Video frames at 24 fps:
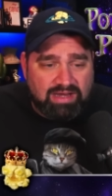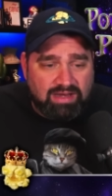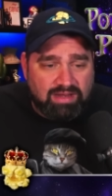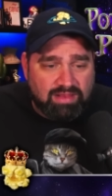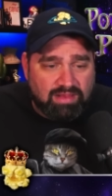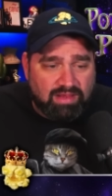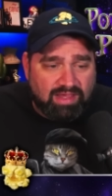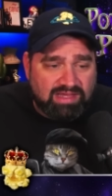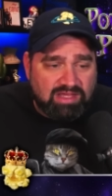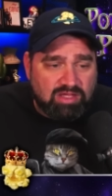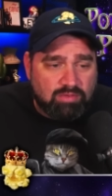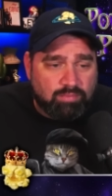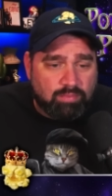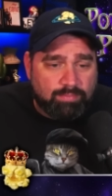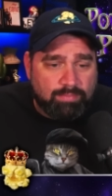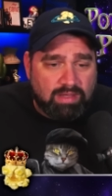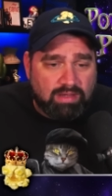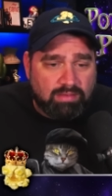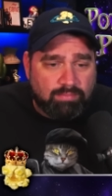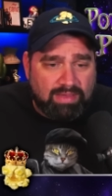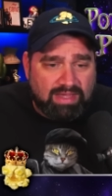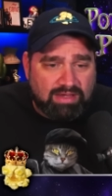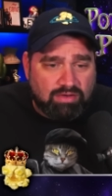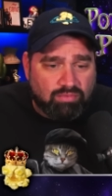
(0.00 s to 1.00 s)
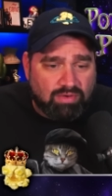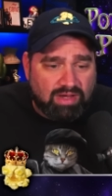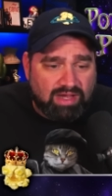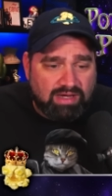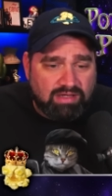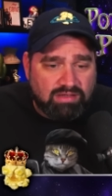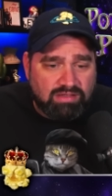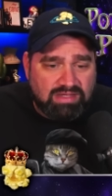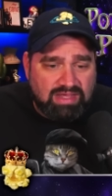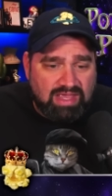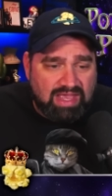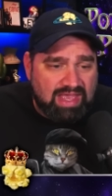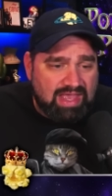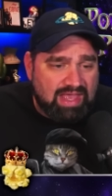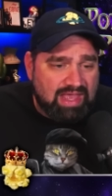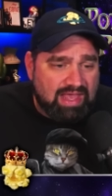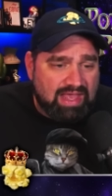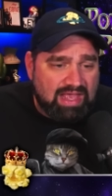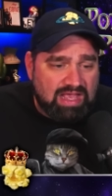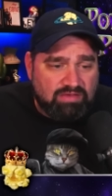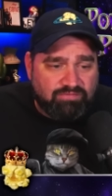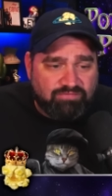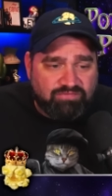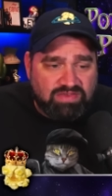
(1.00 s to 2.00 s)
I didn't like you, Me Meg Ryan.
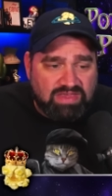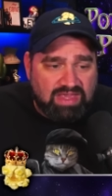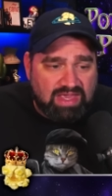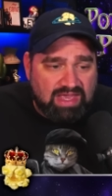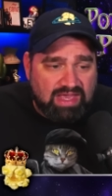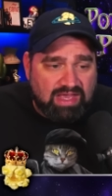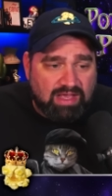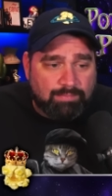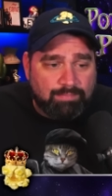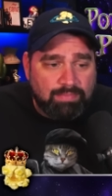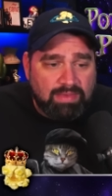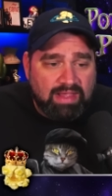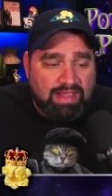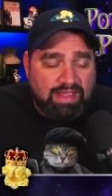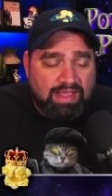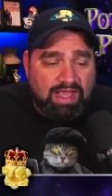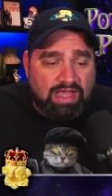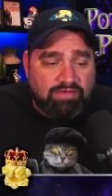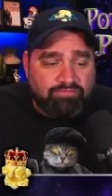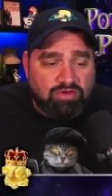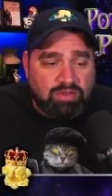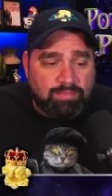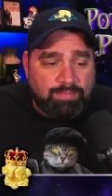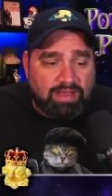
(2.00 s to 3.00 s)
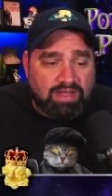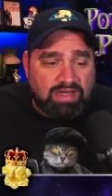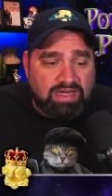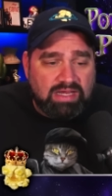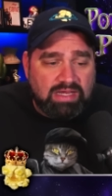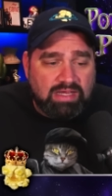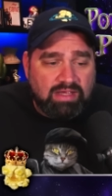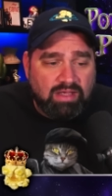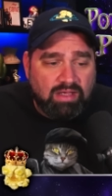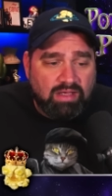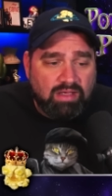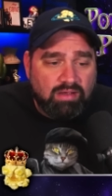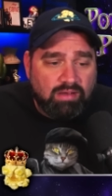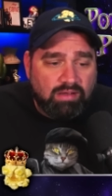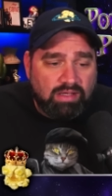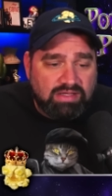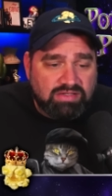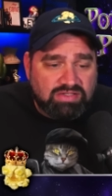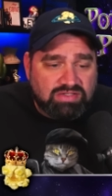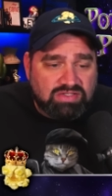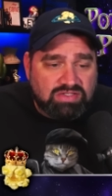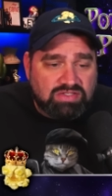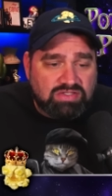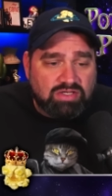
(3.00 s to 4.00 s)
Yeah, F yeah. Everybody
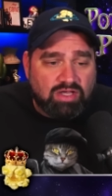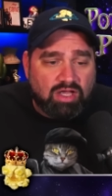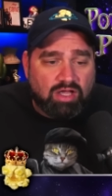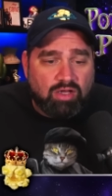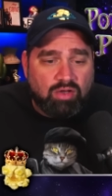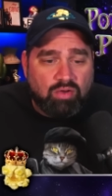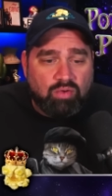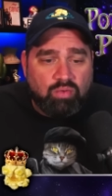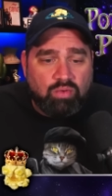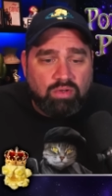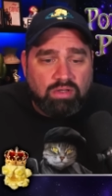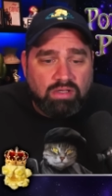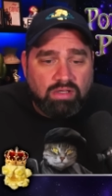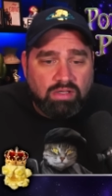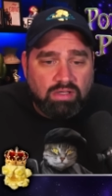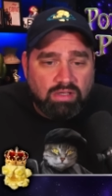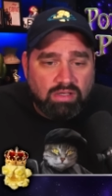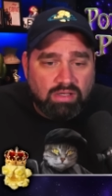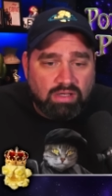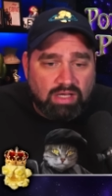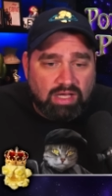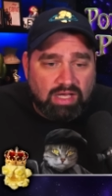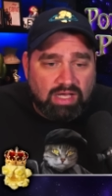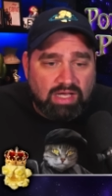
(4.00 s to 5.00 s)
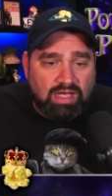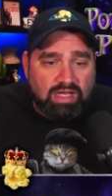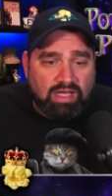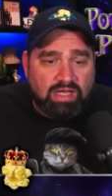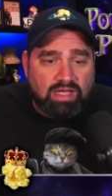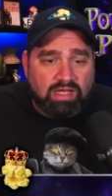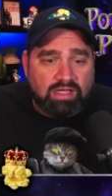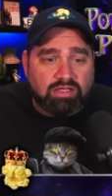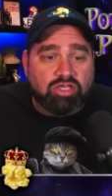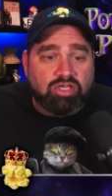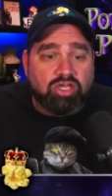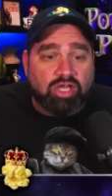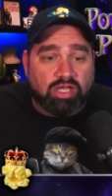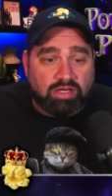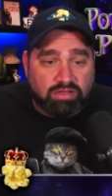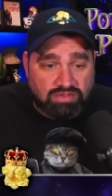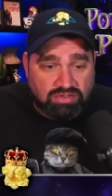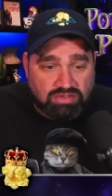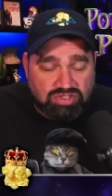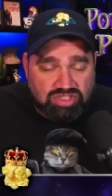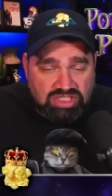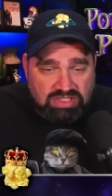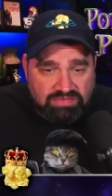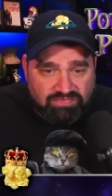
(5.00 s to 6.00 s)
is so uh,
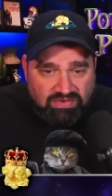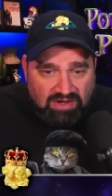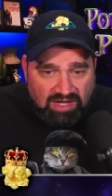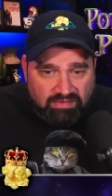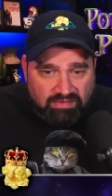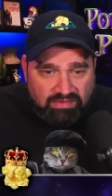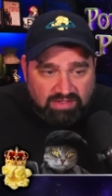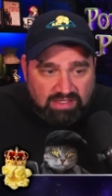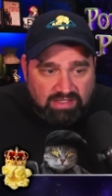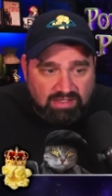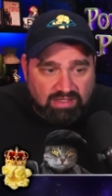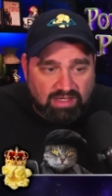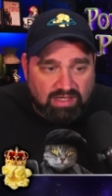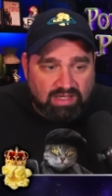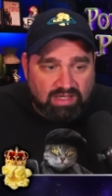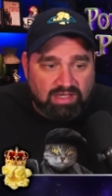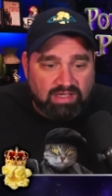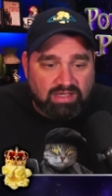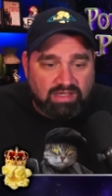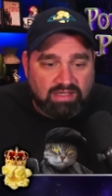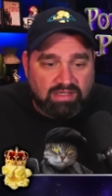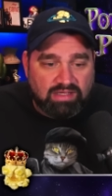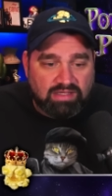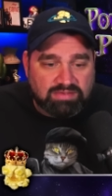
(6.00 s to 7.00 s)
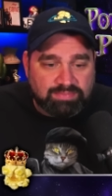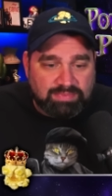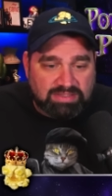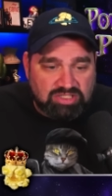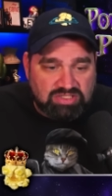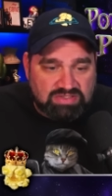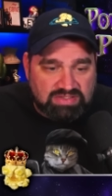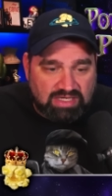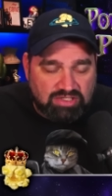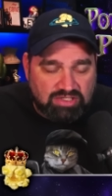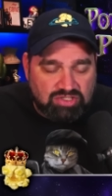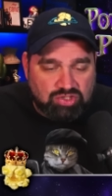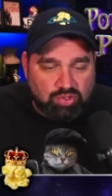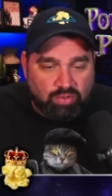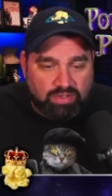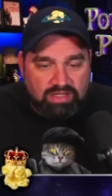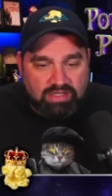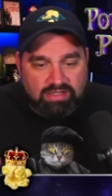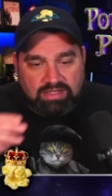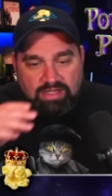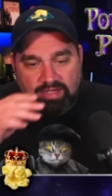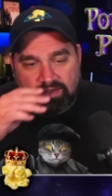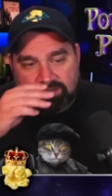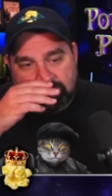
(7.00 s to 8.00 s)
good. She finally, uh, as much as I
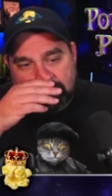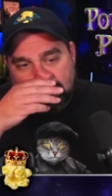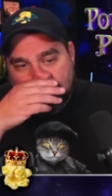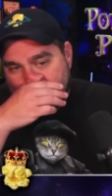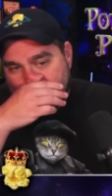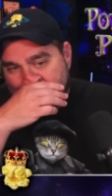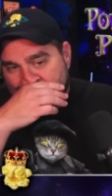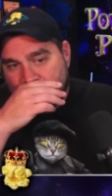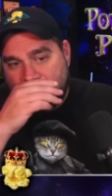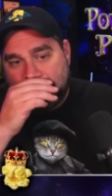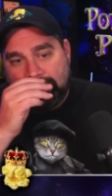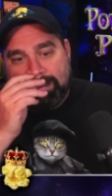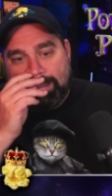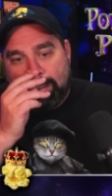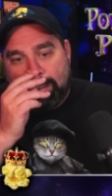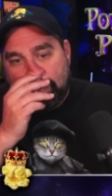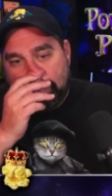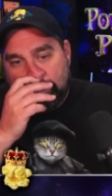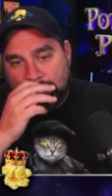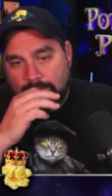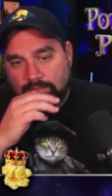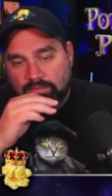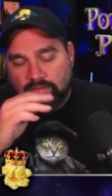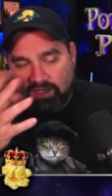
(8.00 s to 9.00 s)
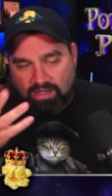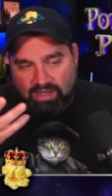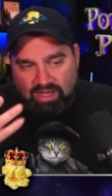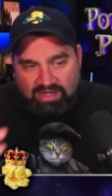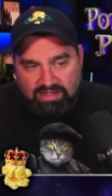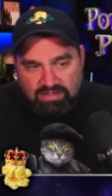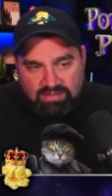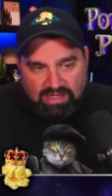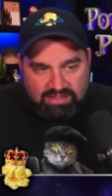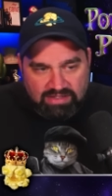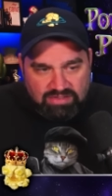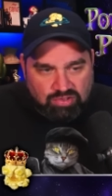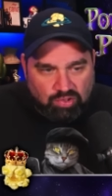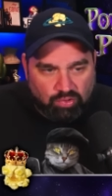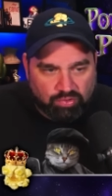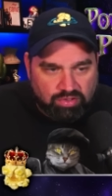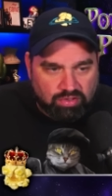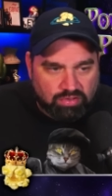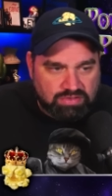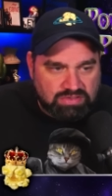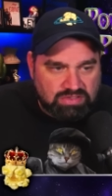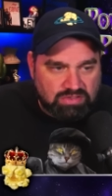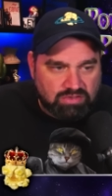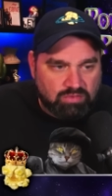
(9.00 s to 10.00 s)
enjoyed it, yes, thank God, I, I
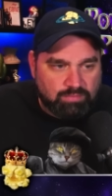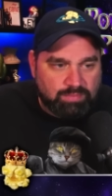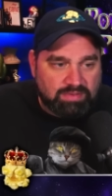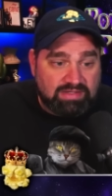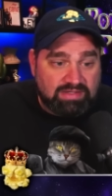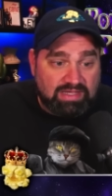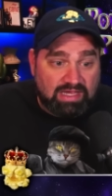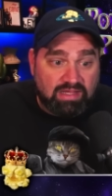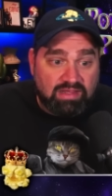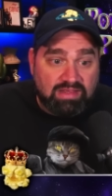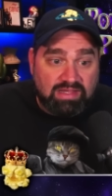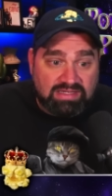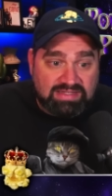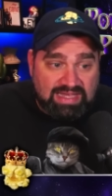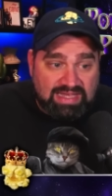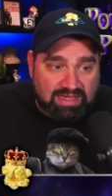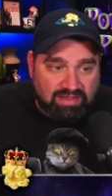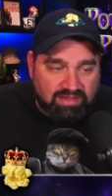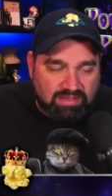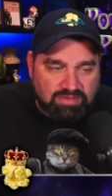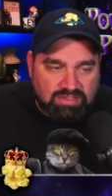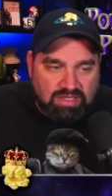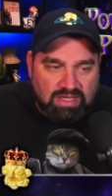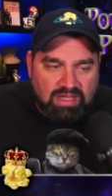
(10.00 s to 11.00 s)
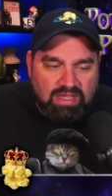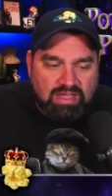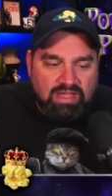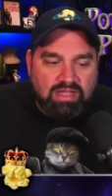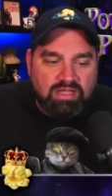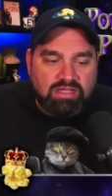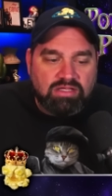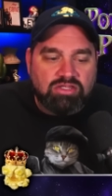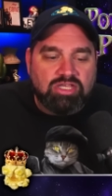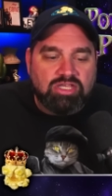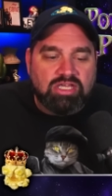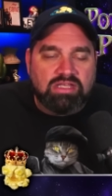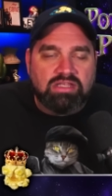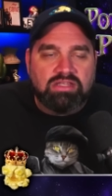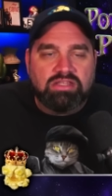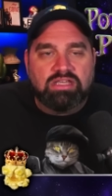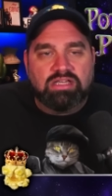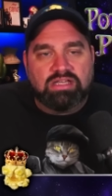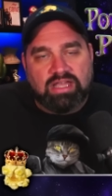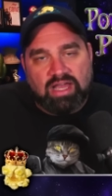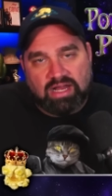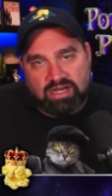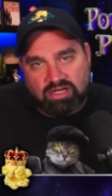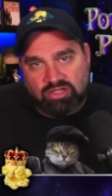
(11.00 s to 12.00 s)
told her to, but that, exactly. You,
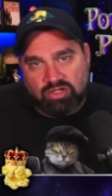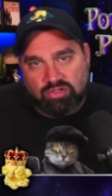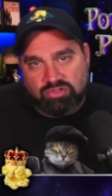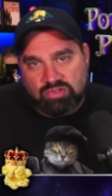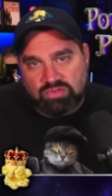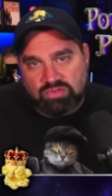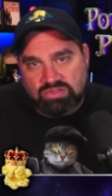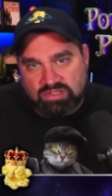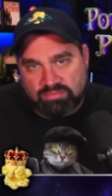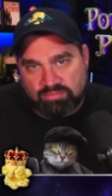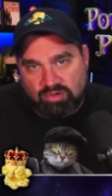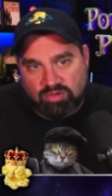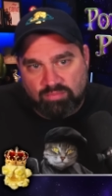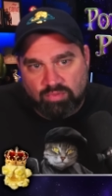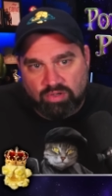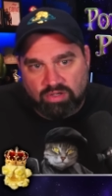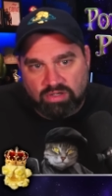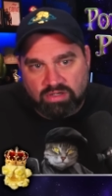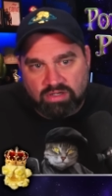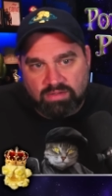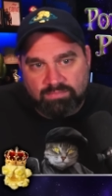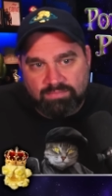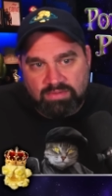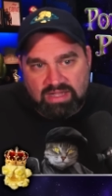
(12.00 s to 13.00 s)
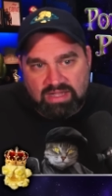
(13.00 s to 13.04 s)
you got to go do some homework.